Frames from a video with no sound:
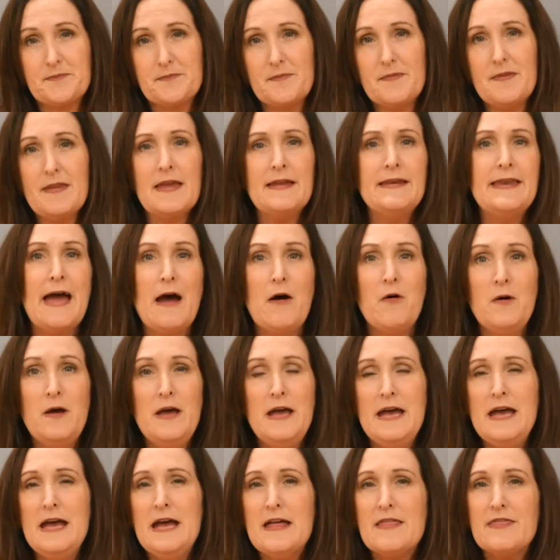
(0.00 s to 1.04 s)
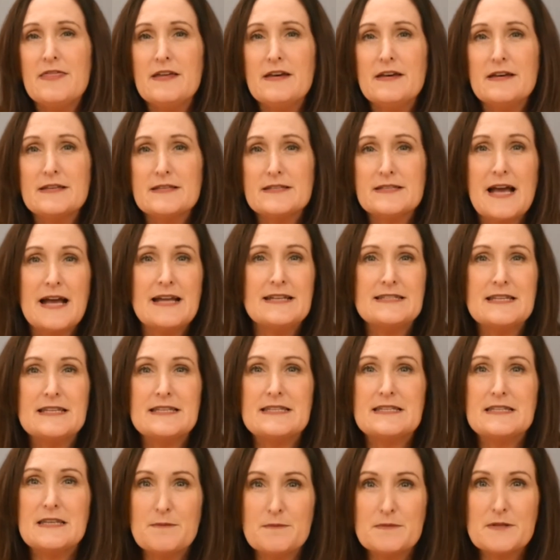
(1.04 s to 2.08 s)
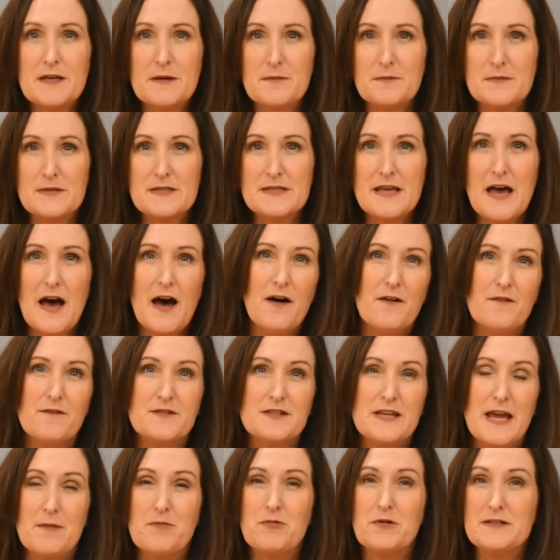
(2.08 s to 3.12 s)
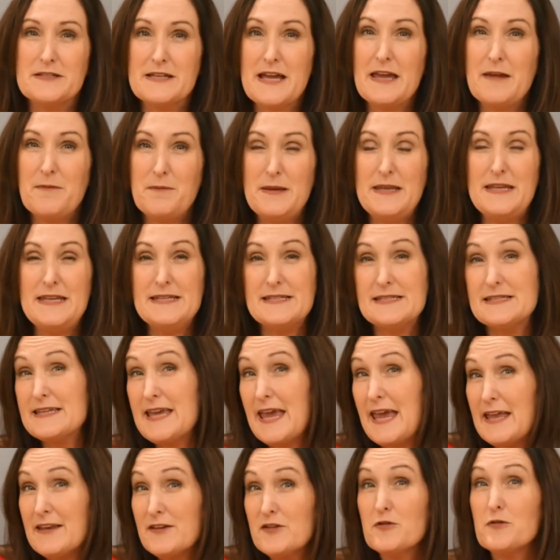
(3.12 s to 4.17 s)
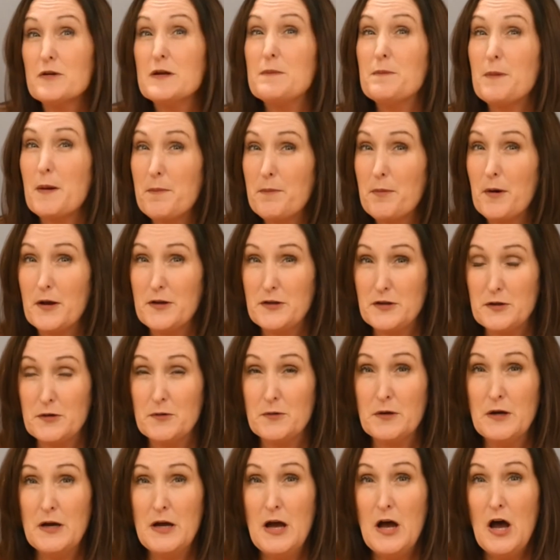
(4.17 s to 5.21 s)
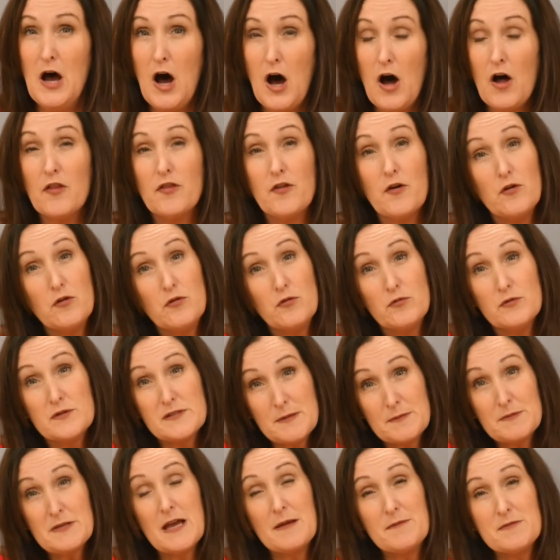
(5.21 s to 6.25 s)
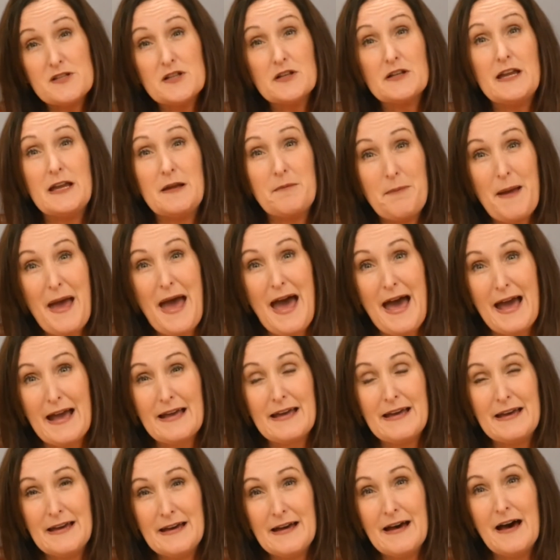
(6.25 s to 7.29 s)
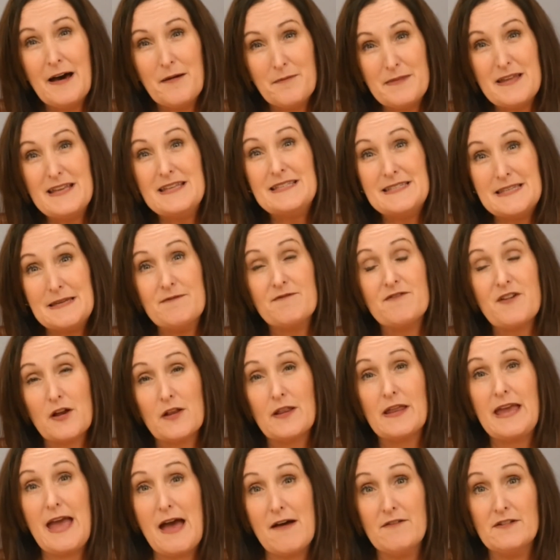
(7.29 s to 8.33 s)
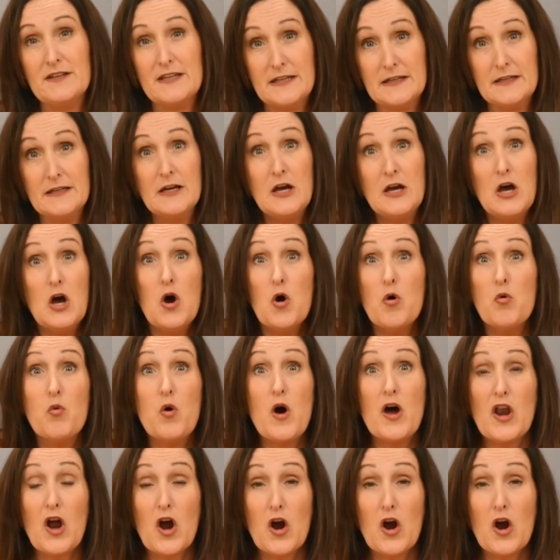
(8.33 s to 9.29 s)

Now, the signs and symptoms of type 1 diabetes can creep up on you, although sometimes looking back, they seem fairly evident. What are